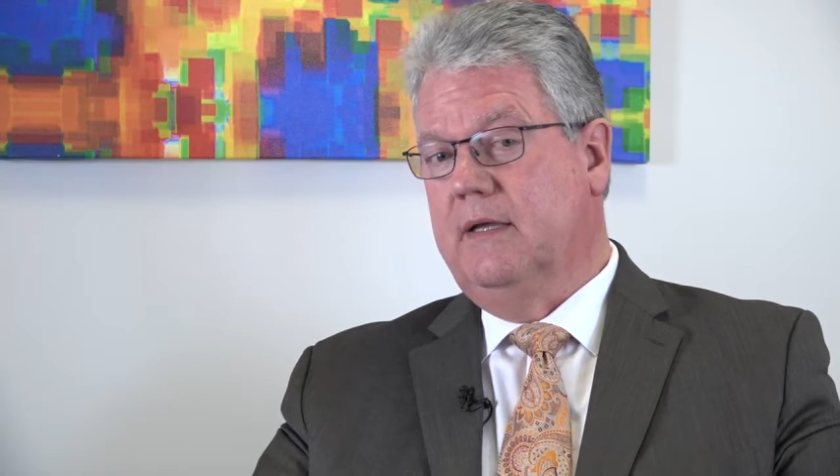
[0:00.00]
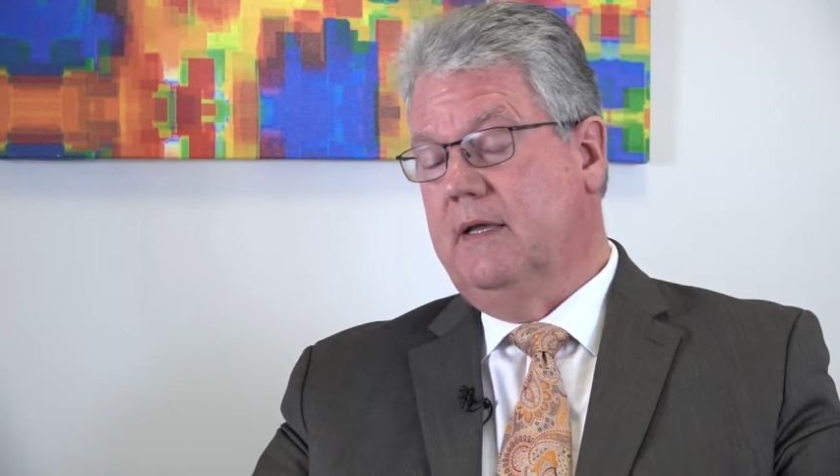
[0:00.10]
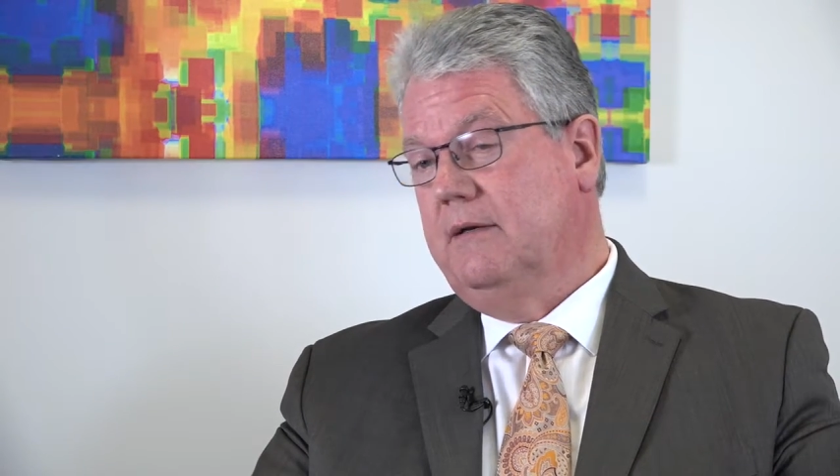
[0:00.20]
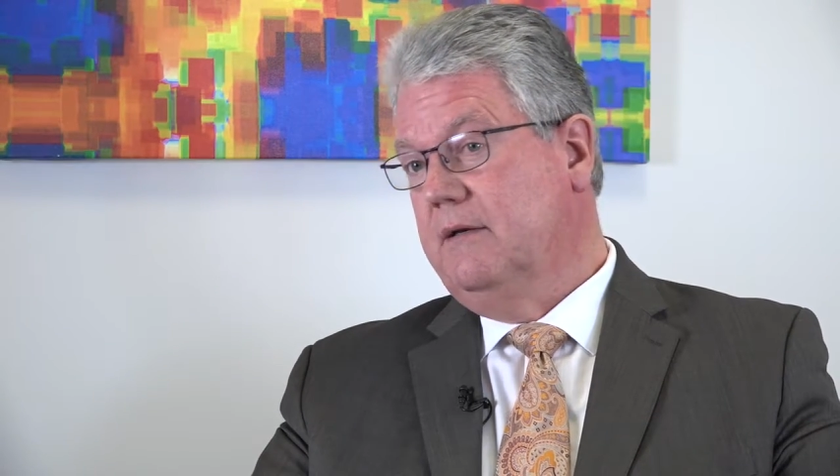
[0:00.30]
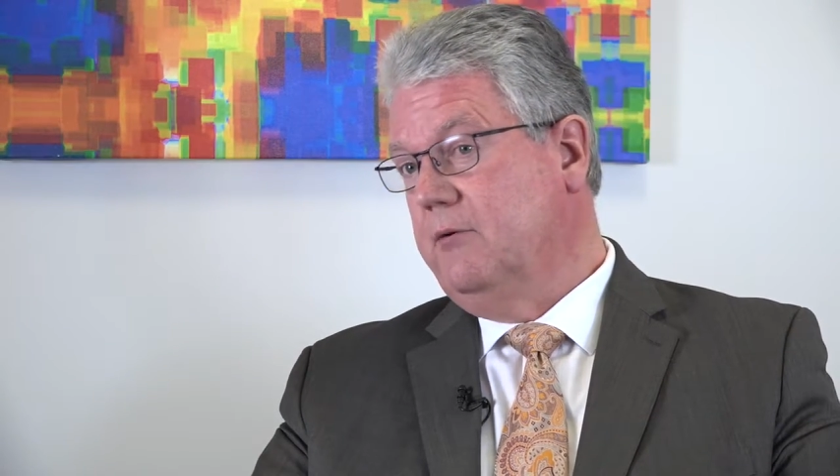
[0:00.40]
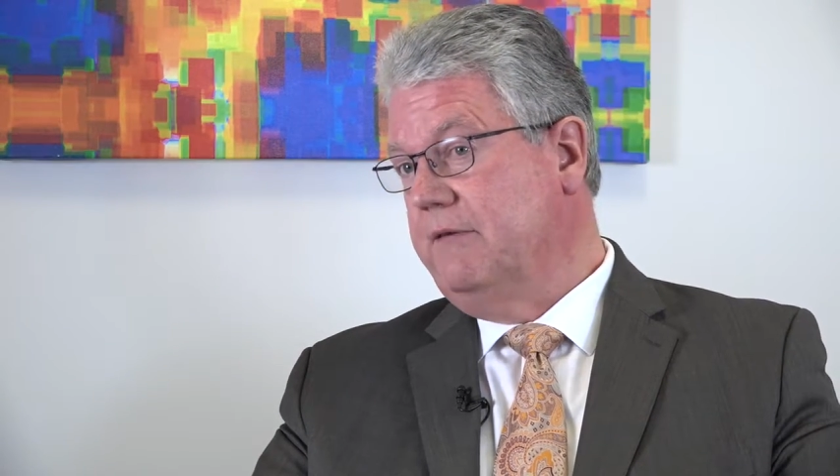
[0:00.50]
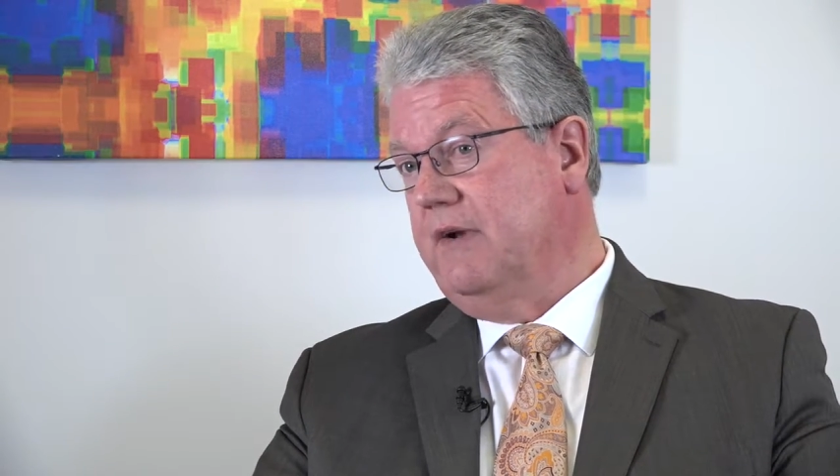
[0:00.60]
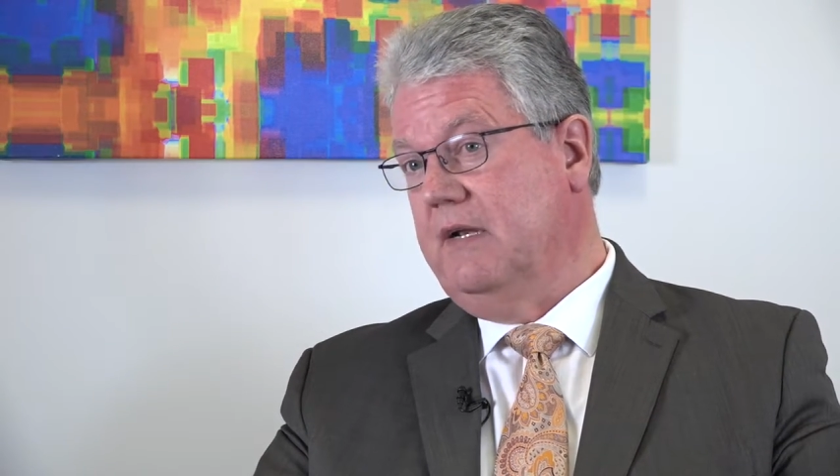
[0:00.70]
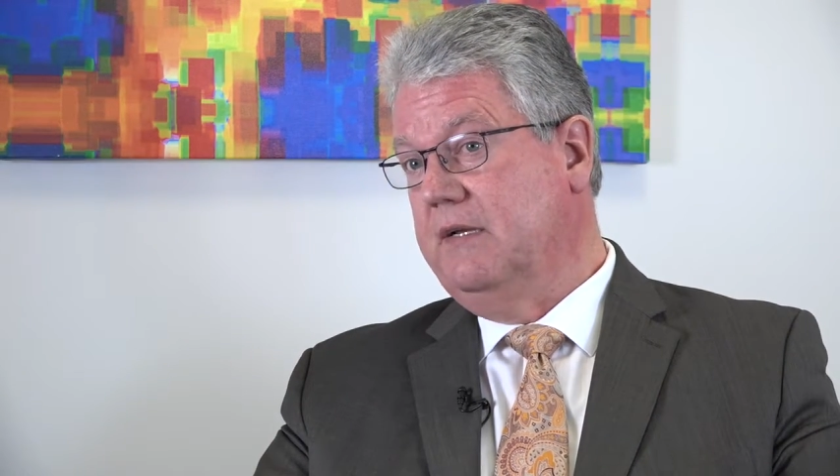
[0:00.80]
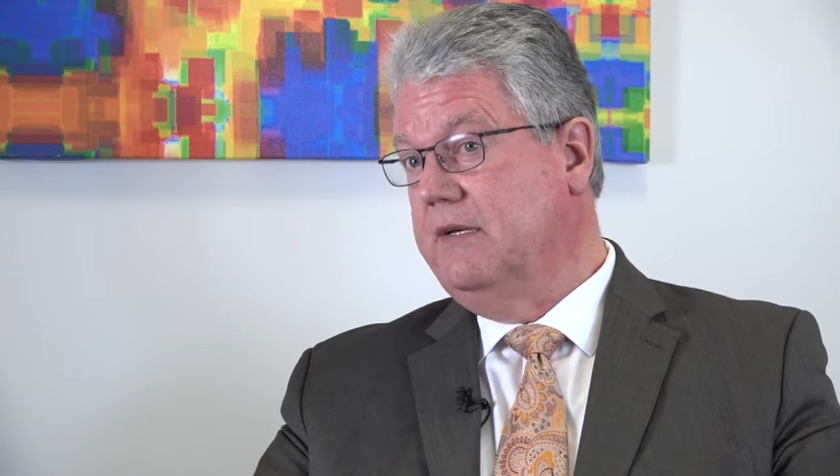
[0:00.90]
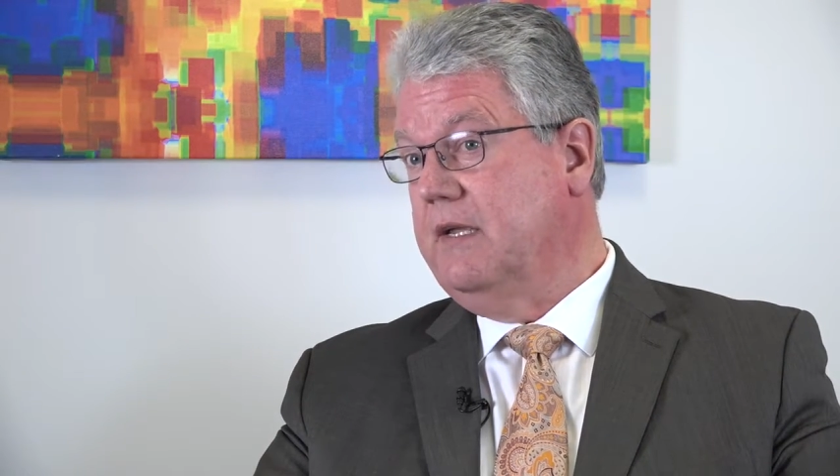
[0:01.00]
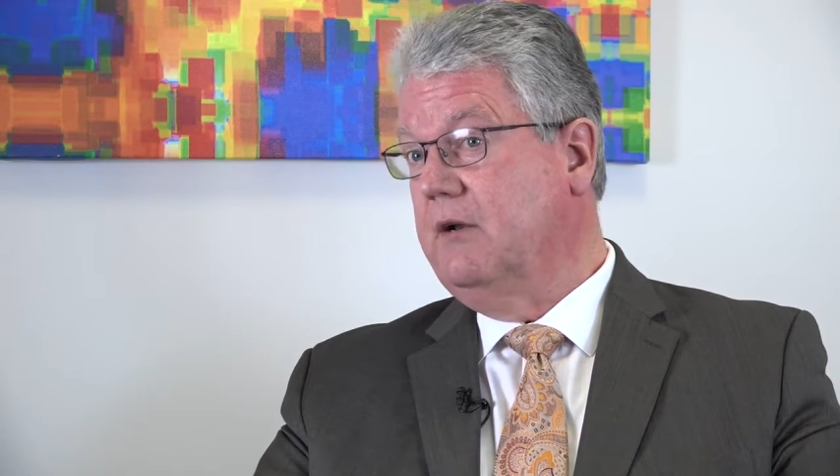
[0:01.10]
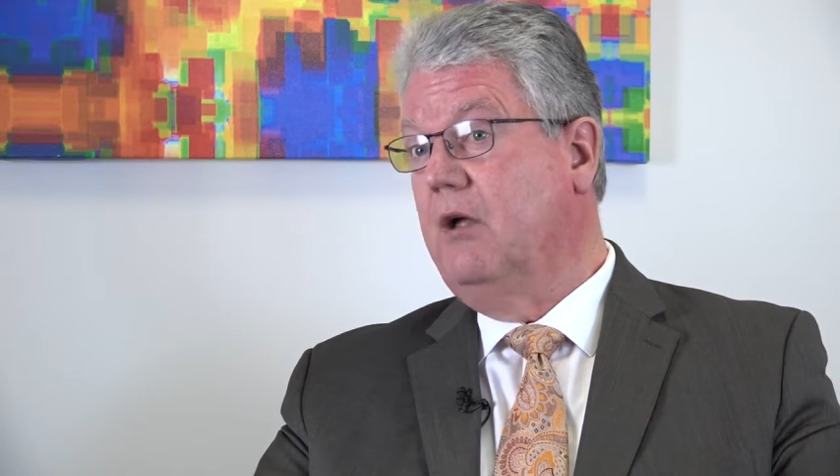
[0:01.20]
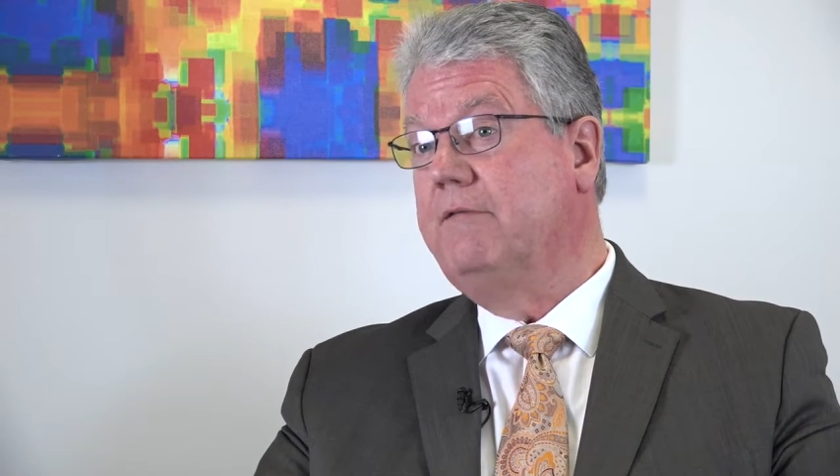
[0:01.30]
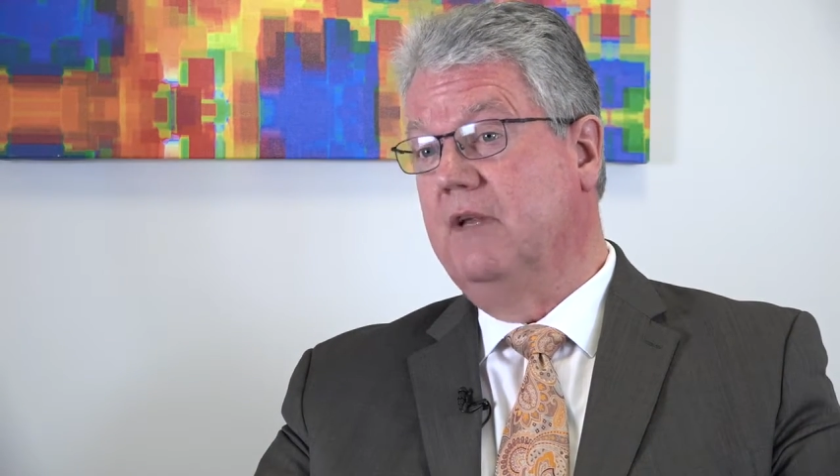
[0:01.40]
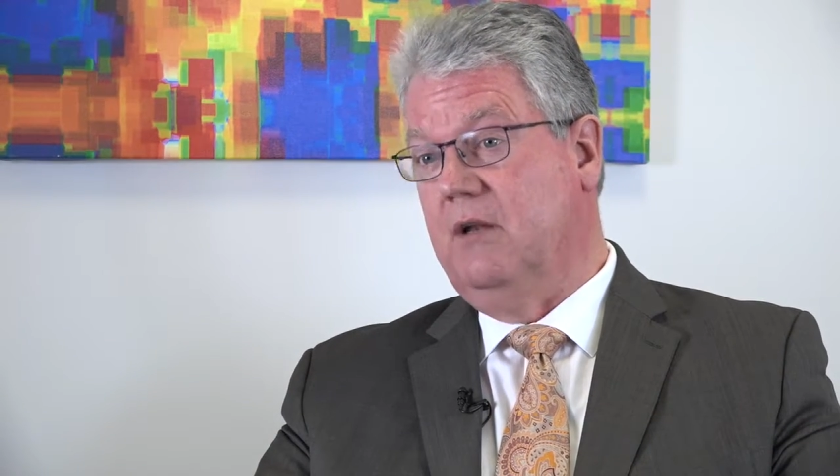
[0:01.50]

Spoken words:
and quite frankly can take an awfully